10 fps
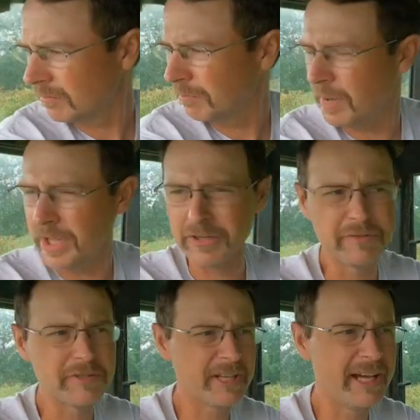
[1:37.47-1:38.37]
middle
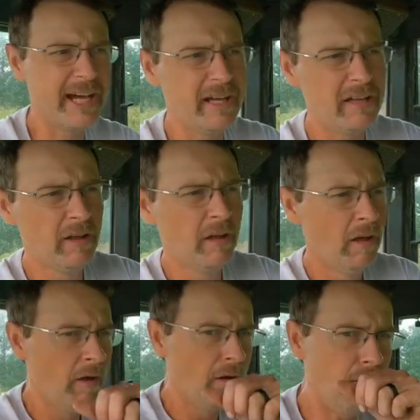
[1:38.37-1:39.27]
of July.
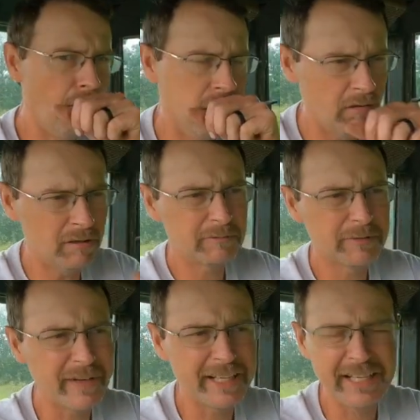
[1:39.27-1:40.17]
We
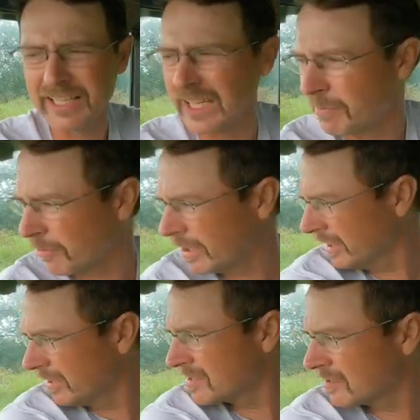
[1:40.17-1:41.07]
finally got a couple
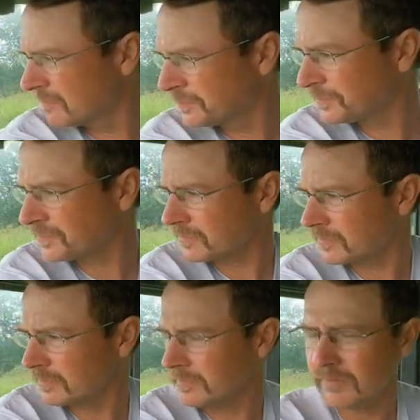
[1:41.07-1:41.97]
rains,
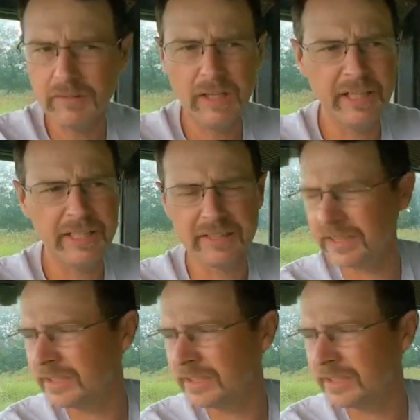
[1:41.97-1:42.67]
and it